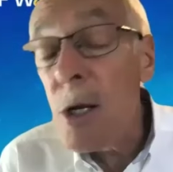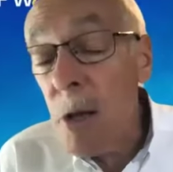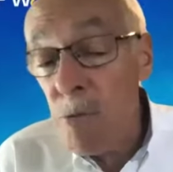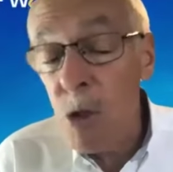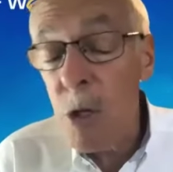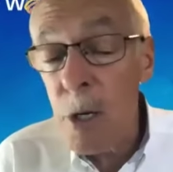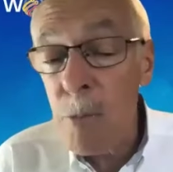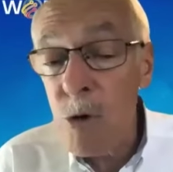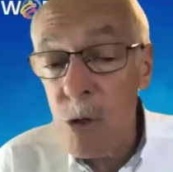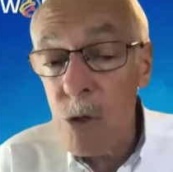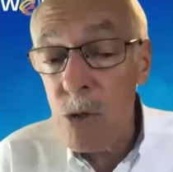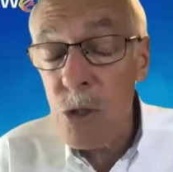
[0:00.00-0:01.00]
lot of
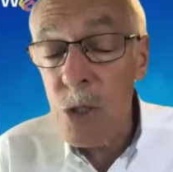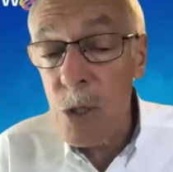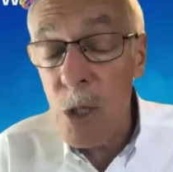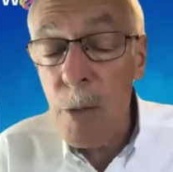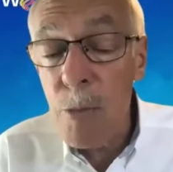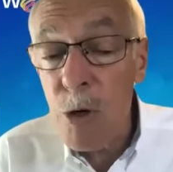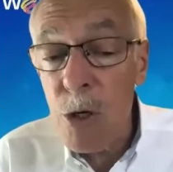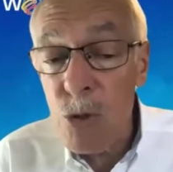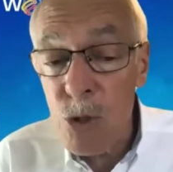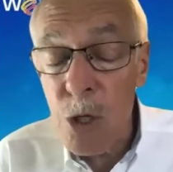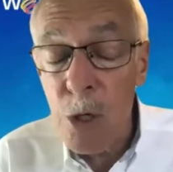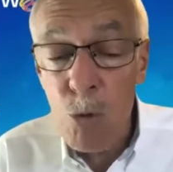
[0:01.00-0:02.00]
collaborators
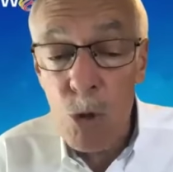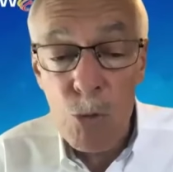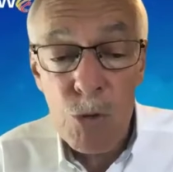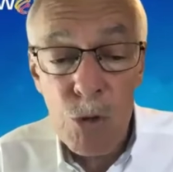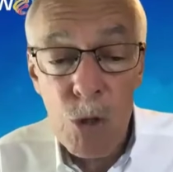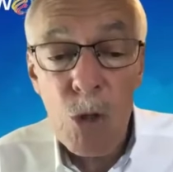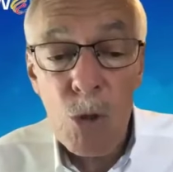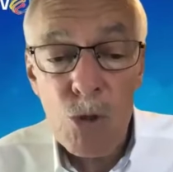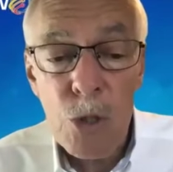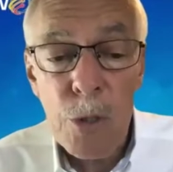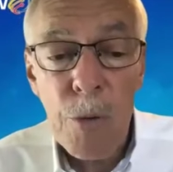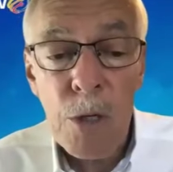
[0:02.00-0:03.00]
that I worked with
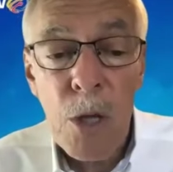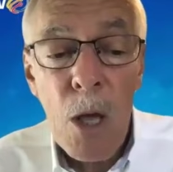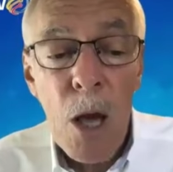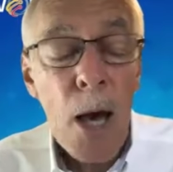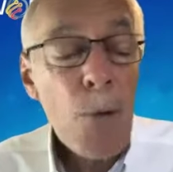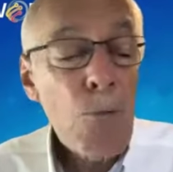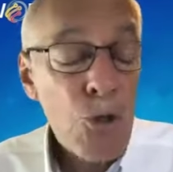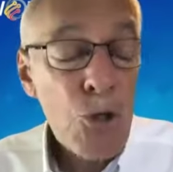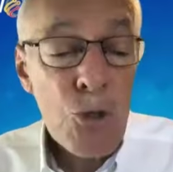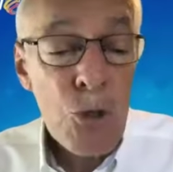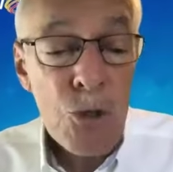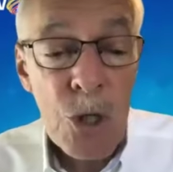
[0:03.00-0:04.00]
closely, but I was
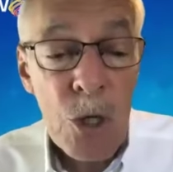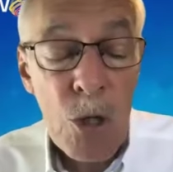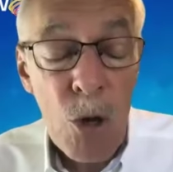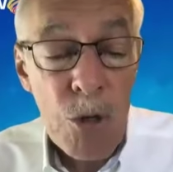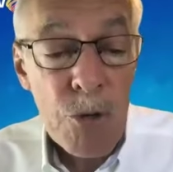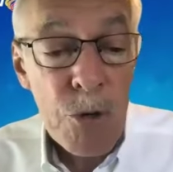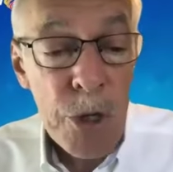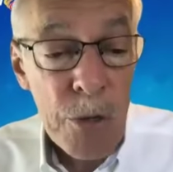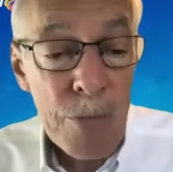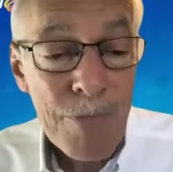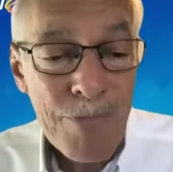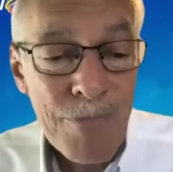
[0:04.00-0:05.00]
just a single author here.